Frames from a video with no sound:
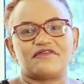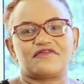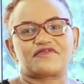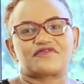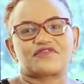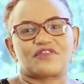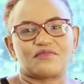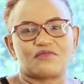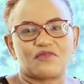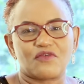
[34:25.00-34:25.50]

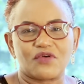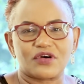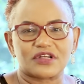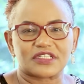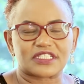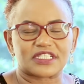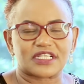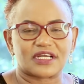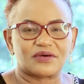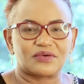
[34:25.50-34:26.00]
from
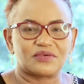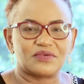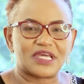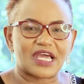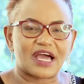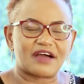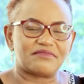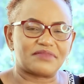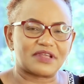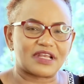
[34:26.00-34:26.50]
what we
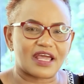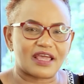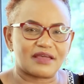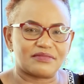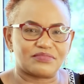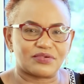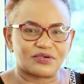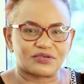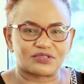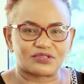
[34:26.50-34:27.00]
have been
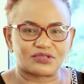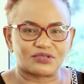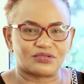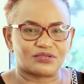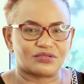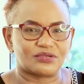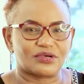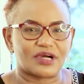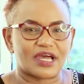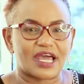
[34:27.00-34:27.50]
able
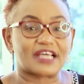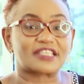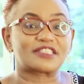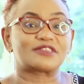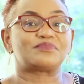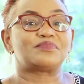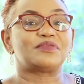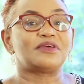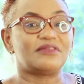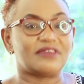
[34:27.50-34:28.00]
to
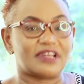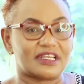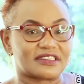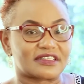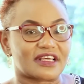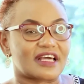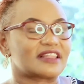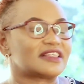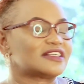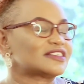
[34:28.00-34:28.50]

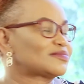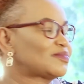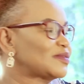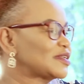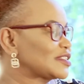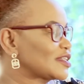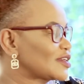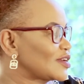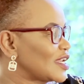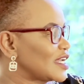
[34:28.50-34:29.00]
experience at this
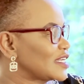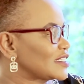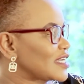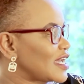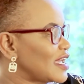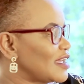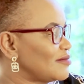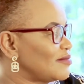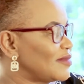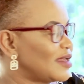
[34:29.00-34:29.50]
particular
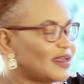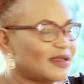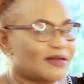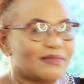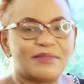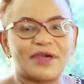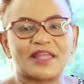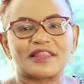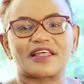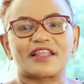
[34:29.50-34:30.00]
time.
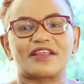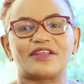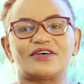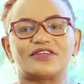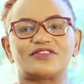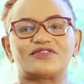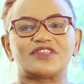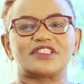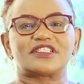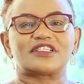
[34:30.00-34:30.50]
May the
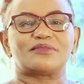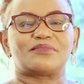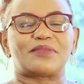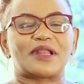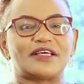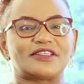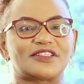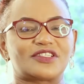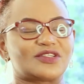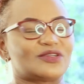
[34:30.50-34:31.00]
Lord richly
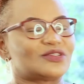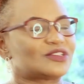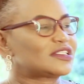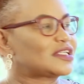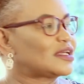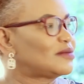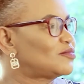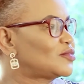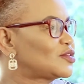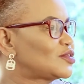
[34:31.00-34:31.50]
bless you.
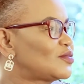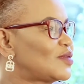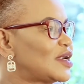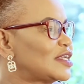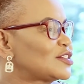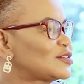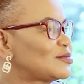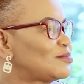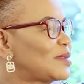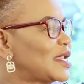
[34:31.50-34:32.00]
Tim, would you
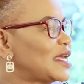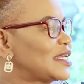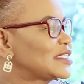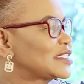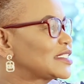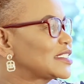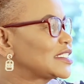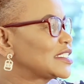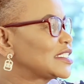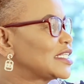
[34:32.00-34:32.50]
want to
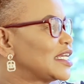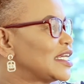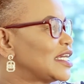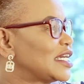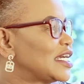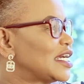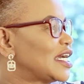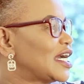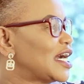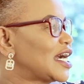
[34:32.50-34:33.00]
bless
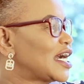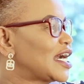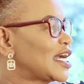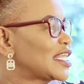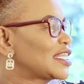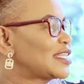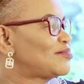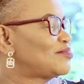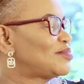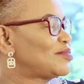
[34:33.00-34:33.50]

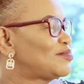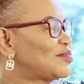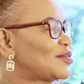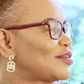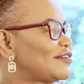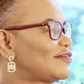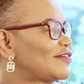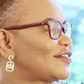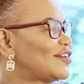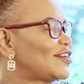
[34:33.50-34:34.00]
the people
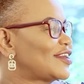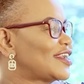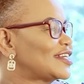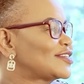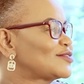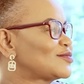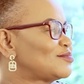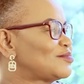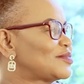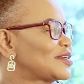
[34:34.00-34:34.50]
of God
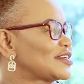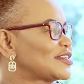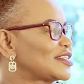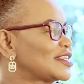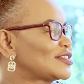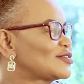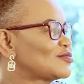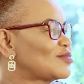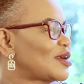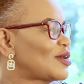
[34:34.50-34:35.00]
as we bring
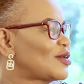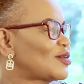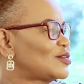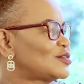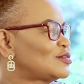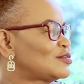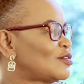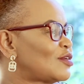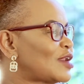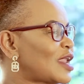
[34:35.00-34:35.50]
this work
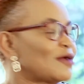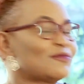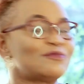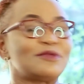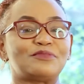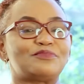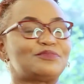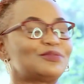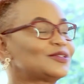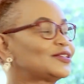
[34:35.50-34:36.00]
close, or are
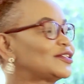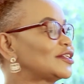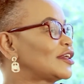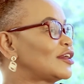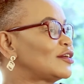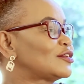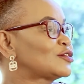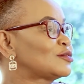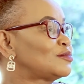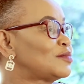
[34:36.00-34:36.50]
we
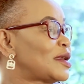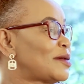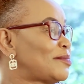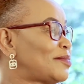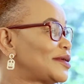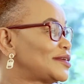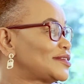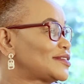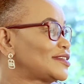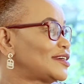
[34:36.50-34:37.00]
pushing you to be a
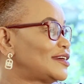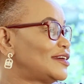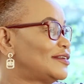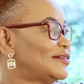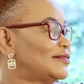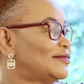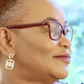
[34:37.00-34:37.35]
pastor?